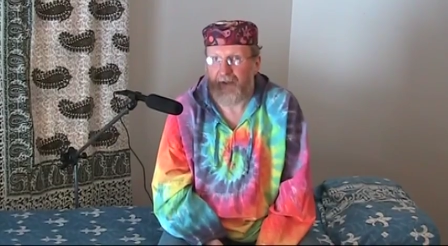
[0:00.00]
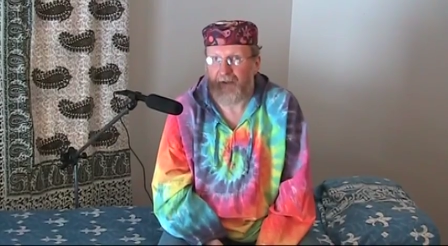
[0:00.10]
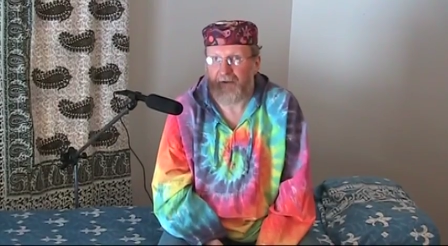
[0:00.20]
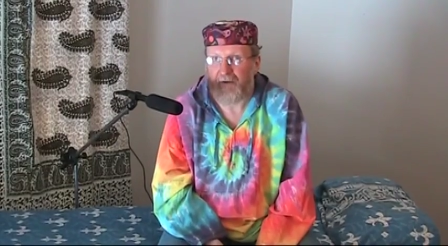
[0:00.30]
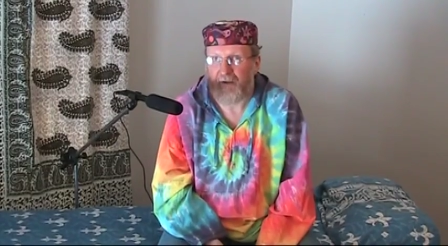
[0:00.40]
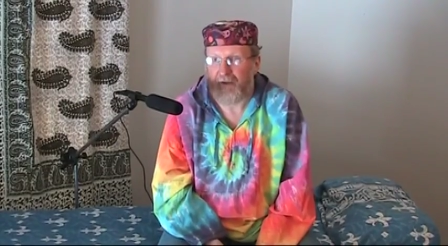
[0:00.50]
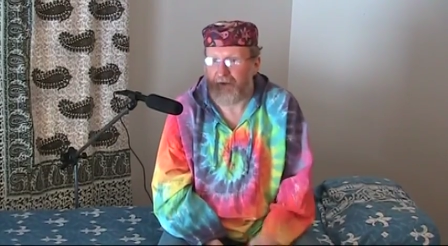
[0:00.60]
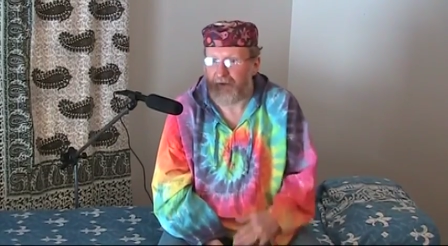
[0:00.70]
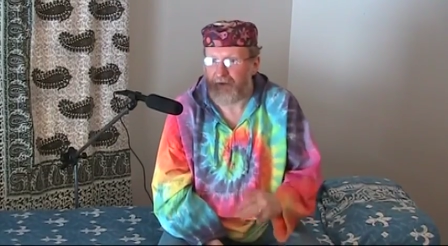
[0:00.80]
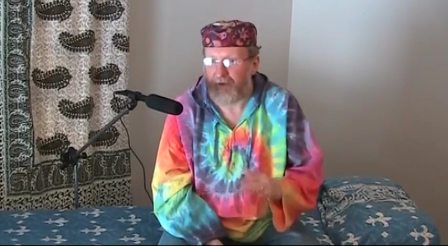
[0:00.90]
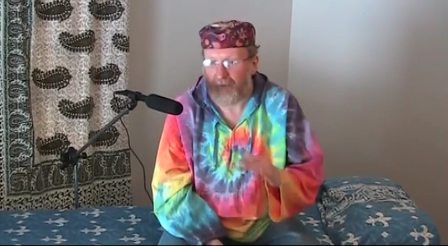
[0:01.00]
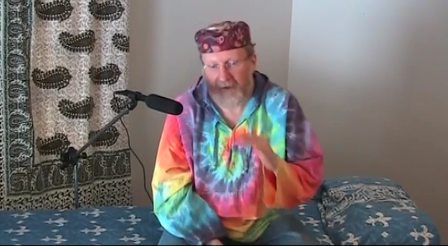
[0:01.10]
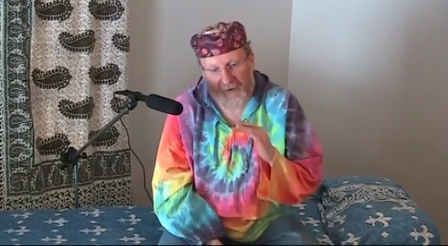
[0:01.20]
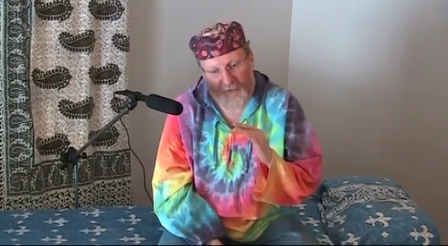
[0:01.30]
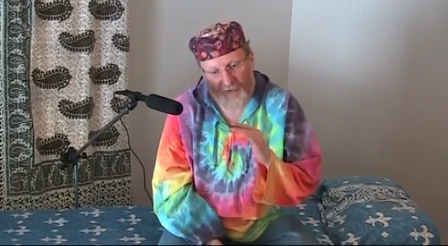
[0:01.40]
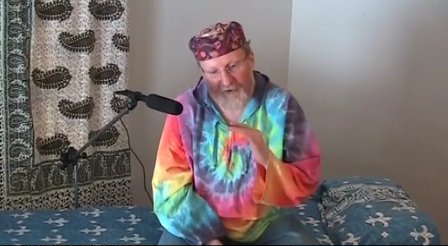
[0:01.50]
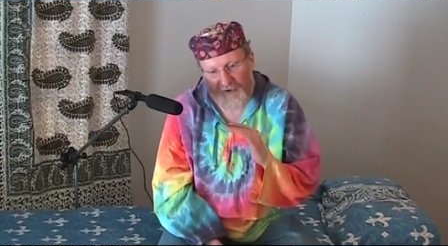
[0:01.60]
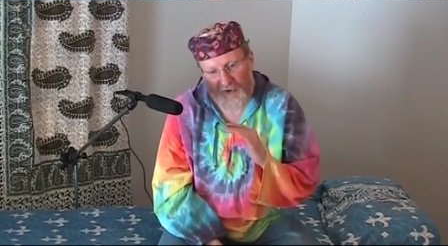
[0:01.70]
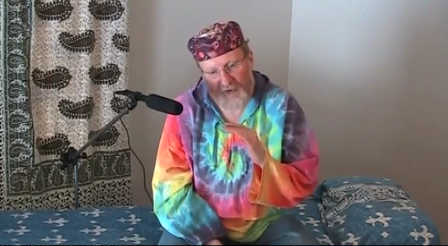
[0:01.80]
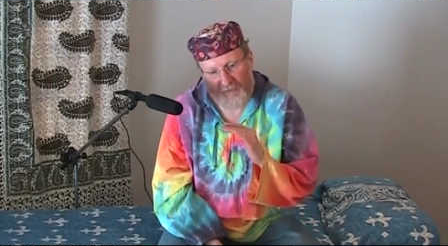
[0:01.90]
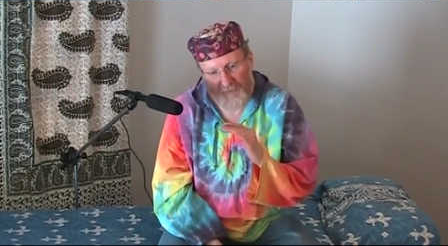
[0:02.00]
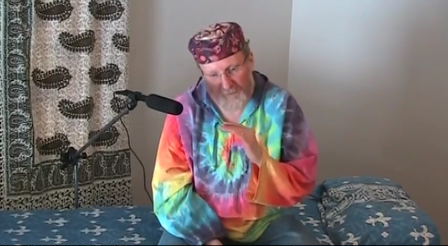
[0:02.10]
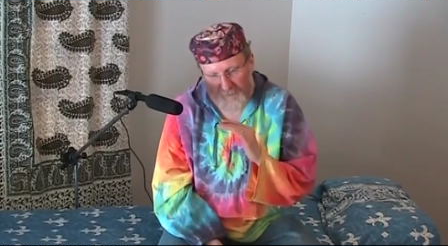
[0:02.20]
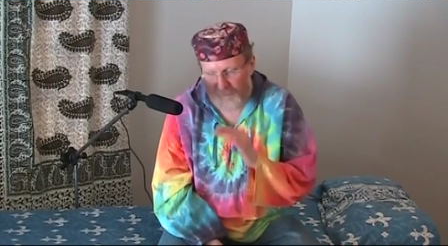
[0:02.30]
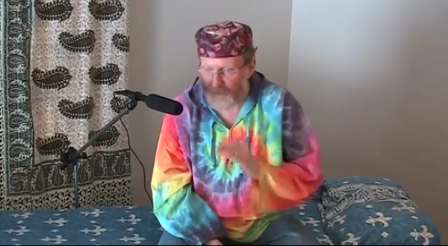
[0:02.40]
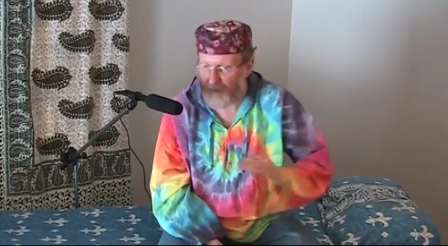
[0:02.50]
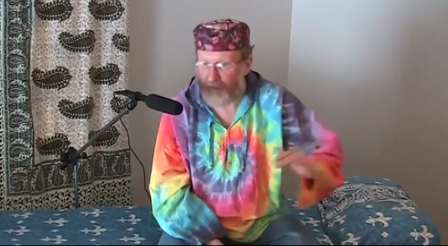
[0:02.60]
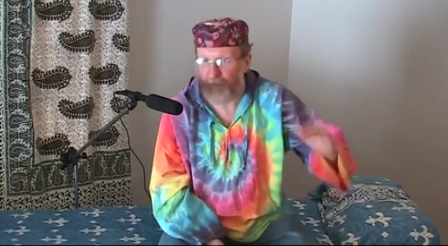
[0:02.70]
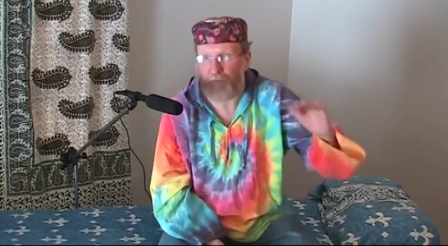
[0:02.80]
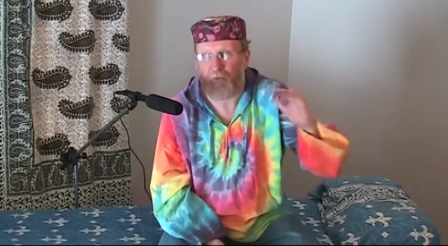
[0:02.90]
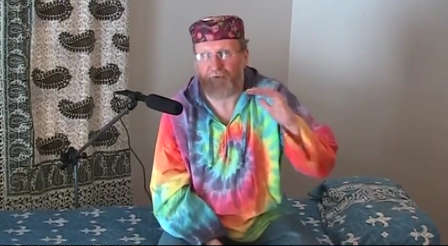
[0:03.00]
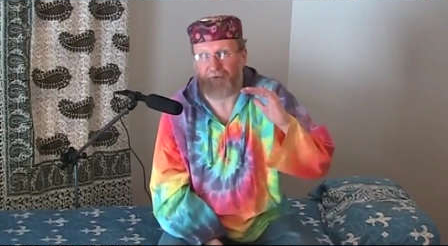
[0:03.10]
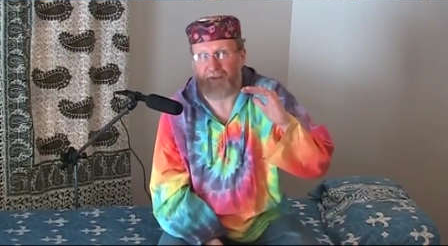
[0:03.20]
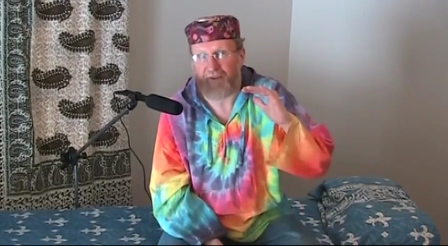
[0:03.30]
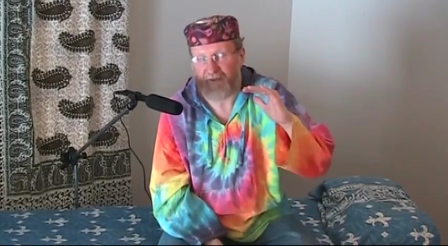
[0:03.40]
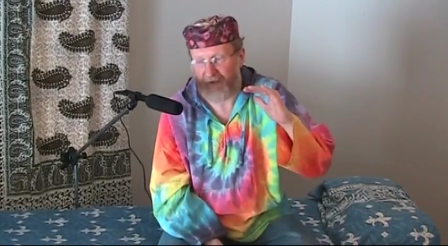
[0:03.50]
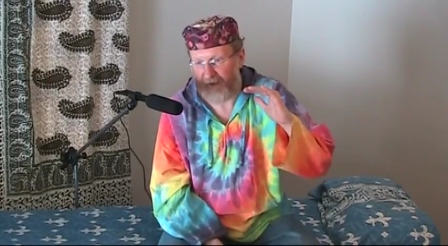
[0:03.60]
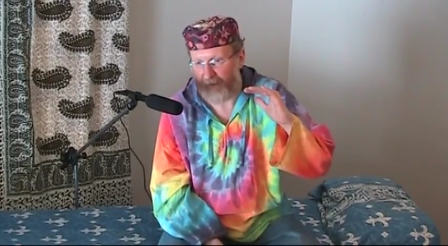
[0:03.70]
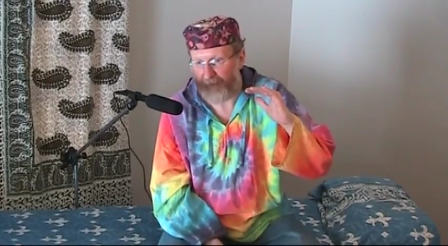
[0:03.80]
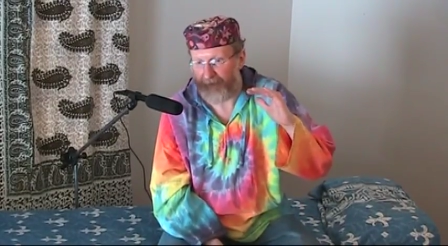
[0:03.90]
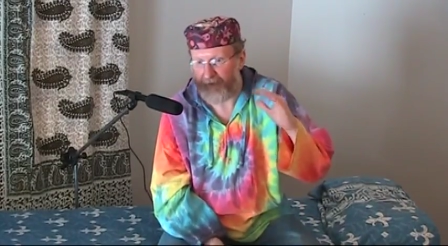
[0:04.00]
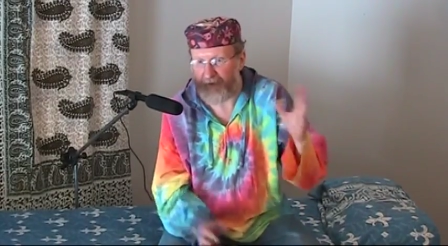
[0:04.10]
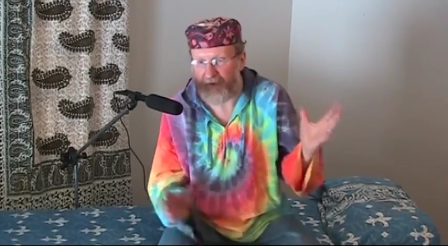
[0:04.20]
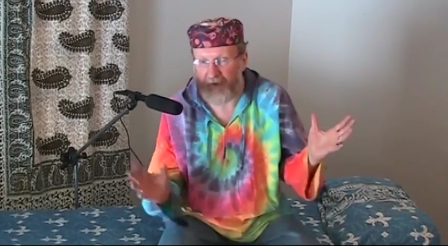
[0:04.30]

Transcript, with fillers: And, and the main transition from the third to fourth is telepathy.